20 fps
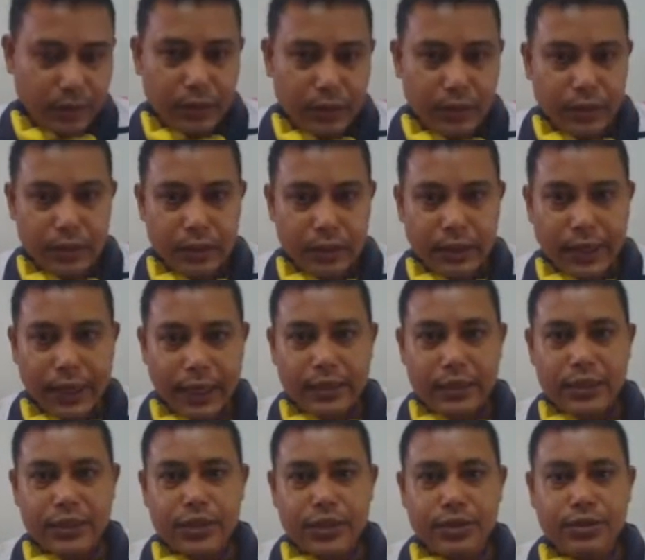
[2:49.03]
Text
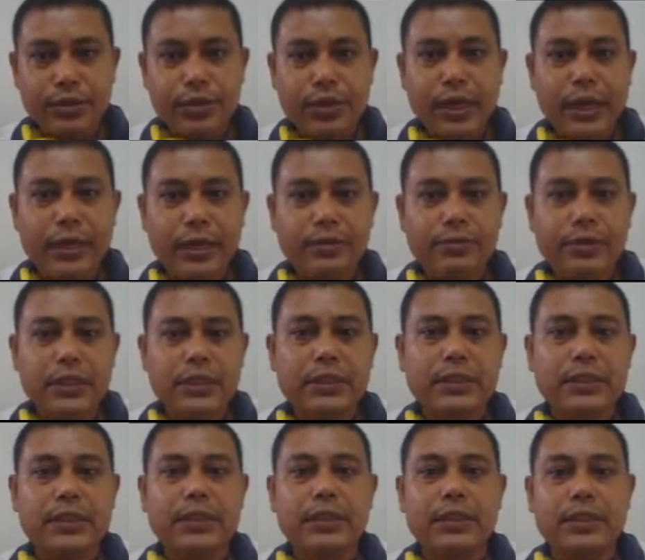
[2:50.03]
Studio, and we'll
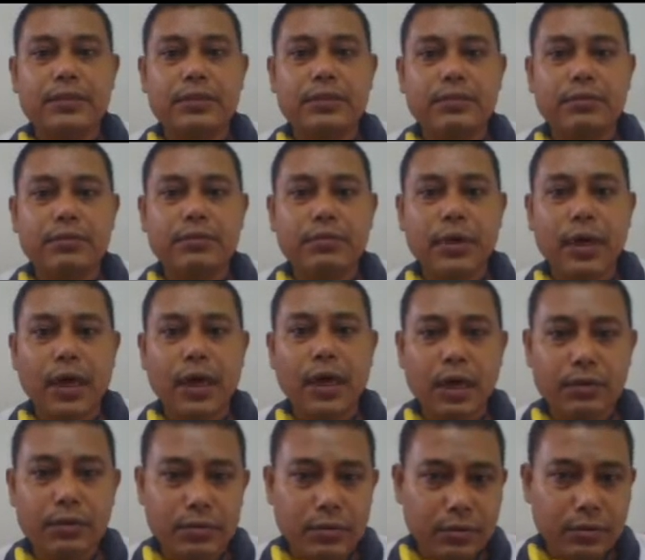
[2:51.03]
see
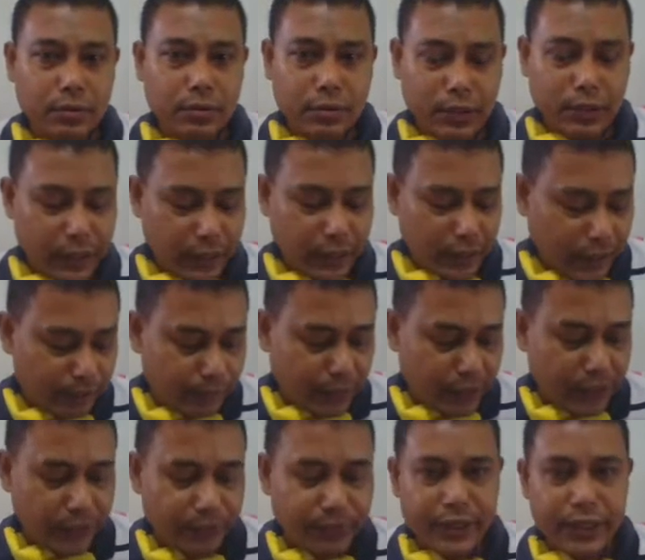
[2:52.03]
how to create
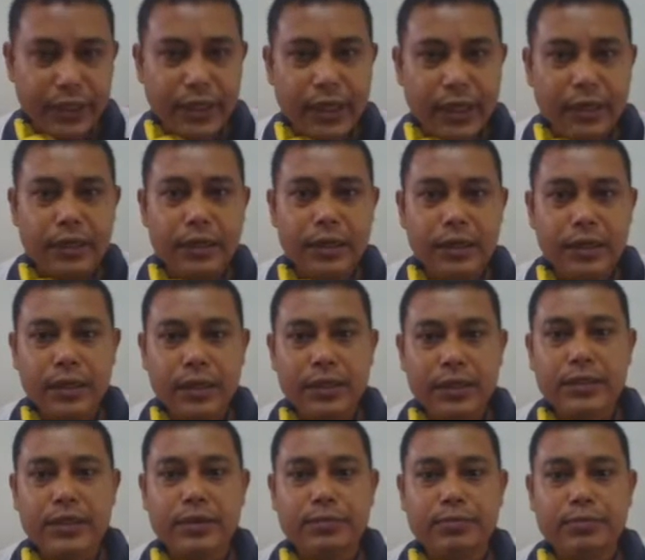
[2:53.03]
mathematical
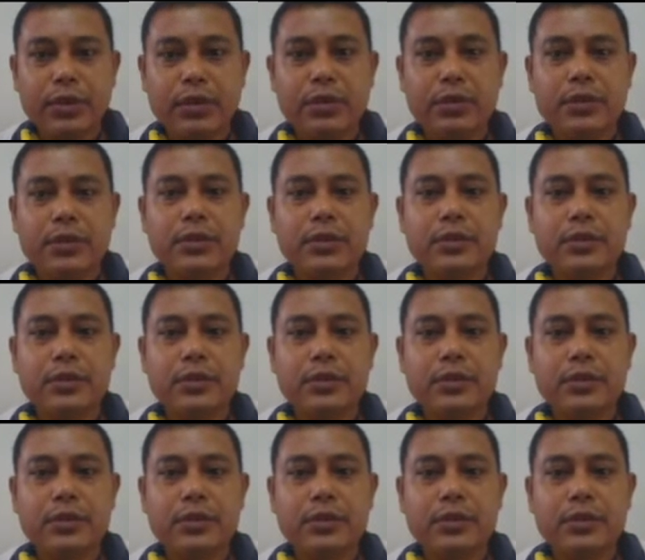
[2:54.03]
symbols.